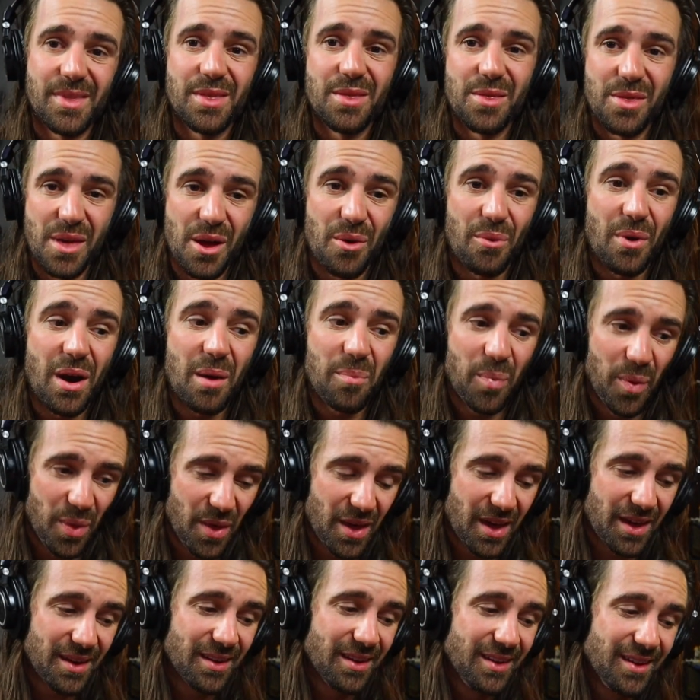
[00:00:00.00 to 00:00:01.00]
they're up
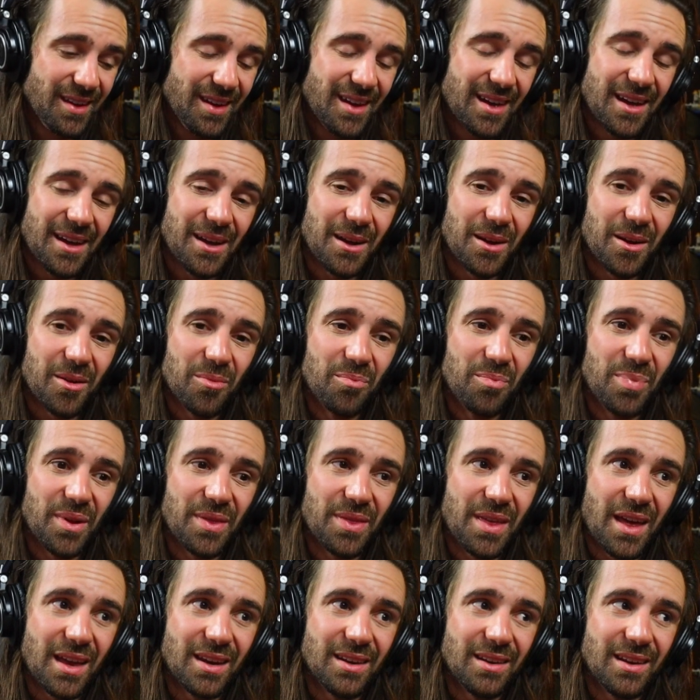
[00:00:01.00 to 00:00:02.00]
there.
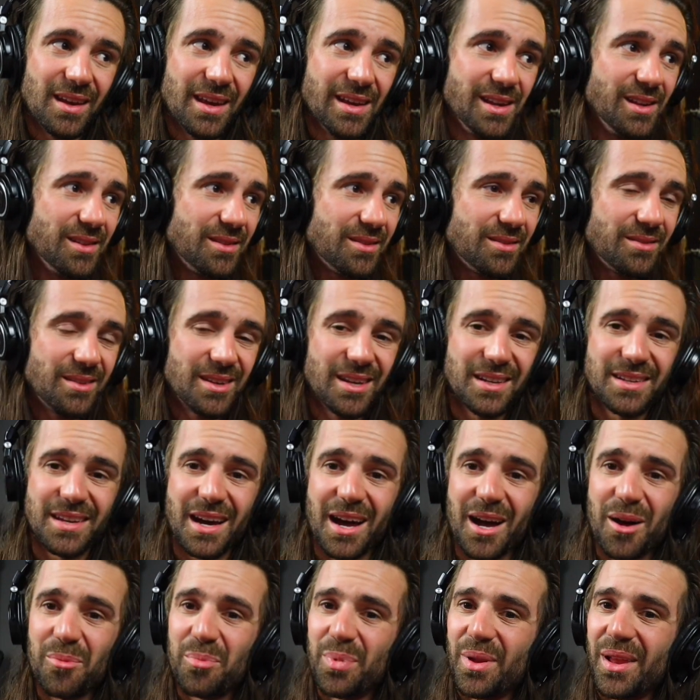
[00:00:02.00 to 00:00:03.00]
But then his
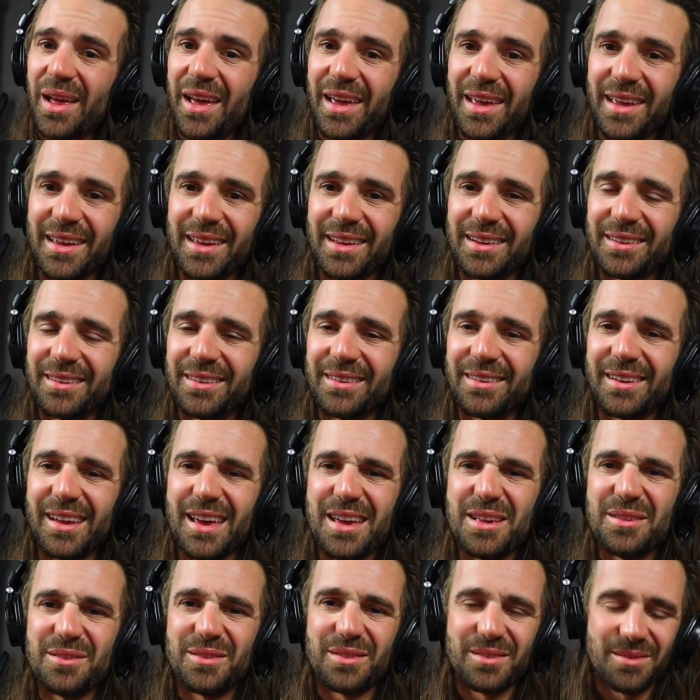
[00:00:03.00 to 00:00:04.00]
guitar playing and
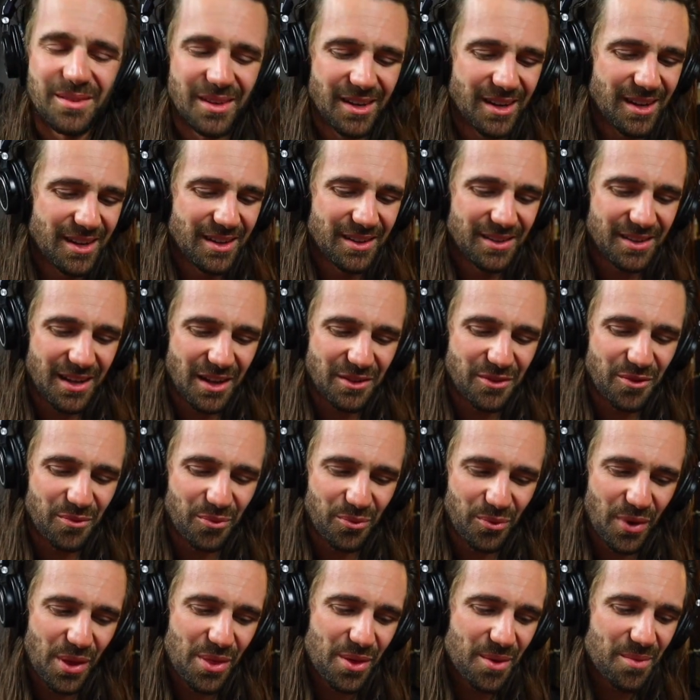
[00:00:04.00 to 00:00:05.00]
his sense
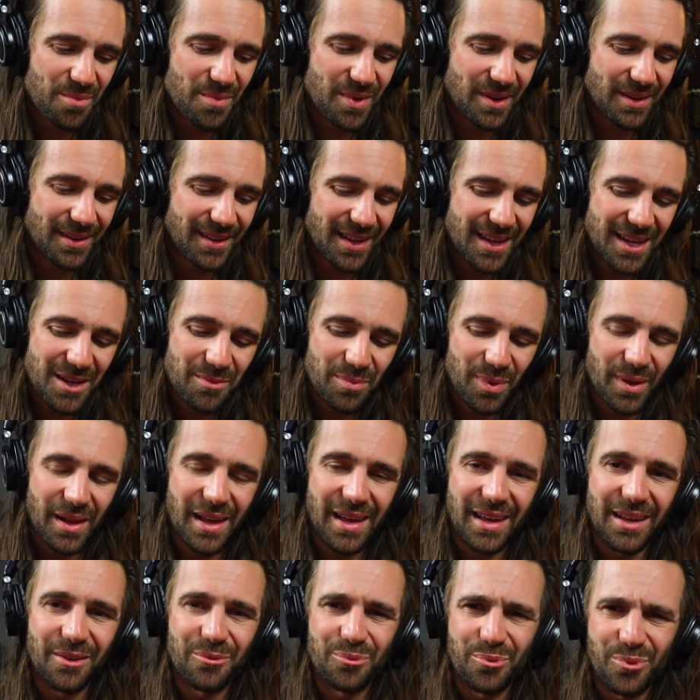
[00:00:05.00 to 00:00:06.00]
of rhythm and lead
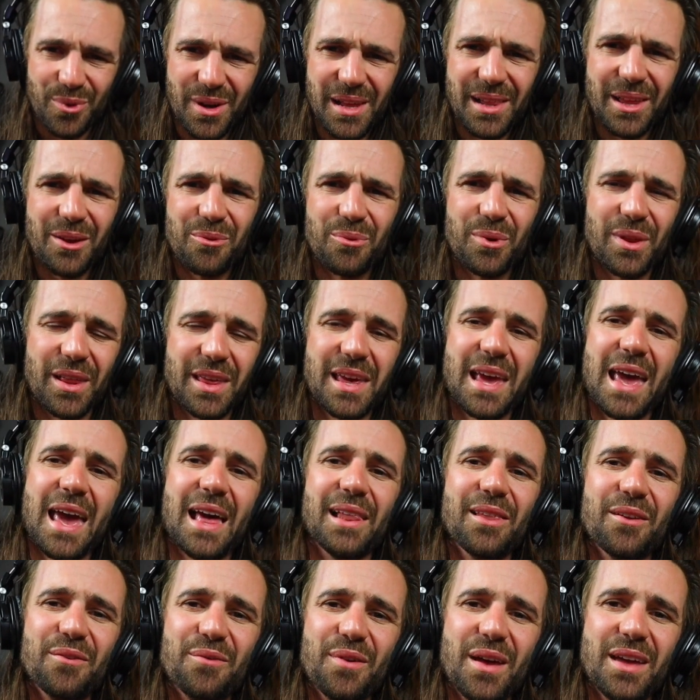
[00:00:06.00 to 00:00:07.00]
playing really, really
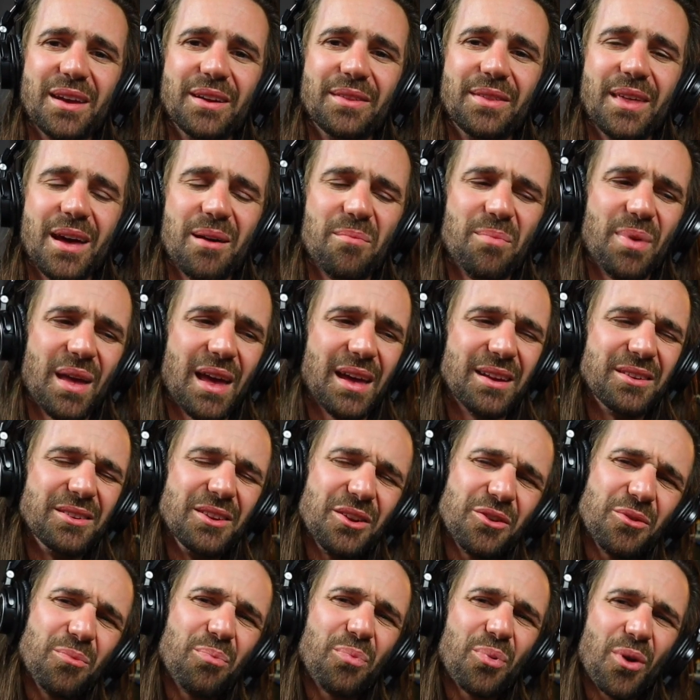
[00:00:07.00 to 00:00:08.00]
elevated that band.
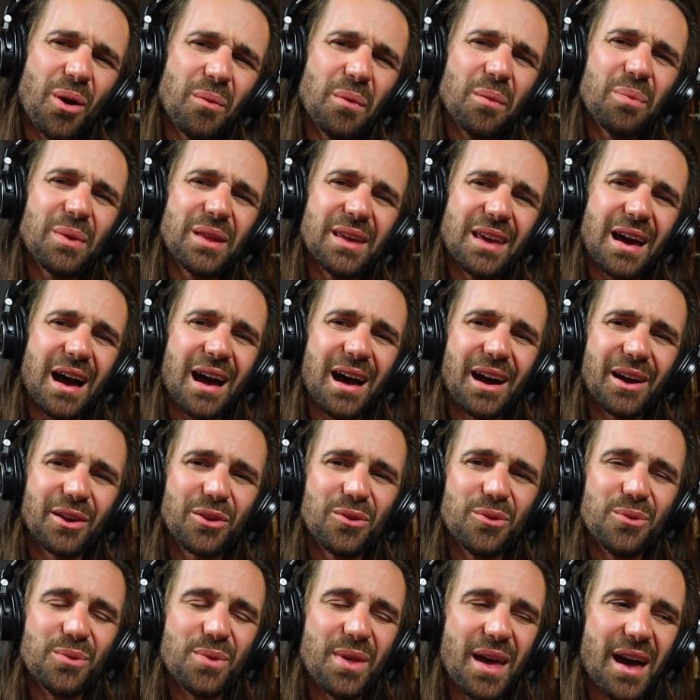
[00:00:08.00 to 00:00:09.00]
You could probably
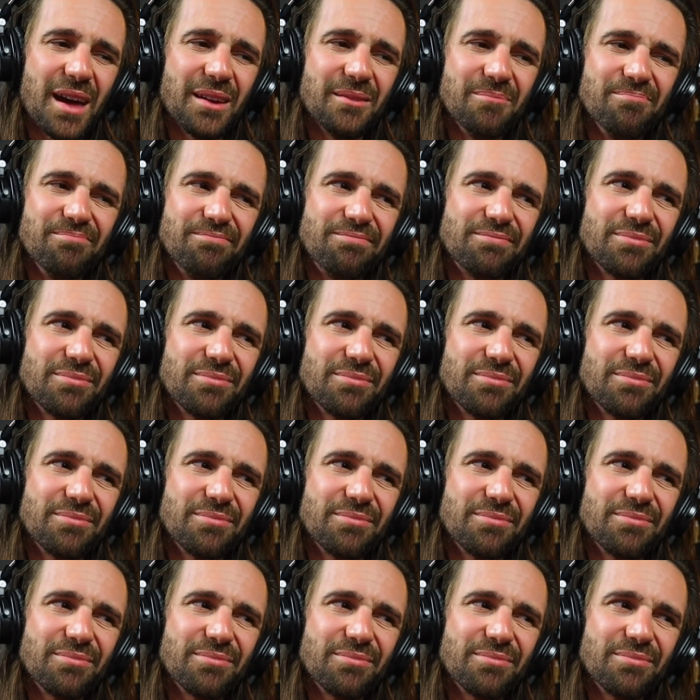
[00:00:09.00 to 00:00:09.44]
argue that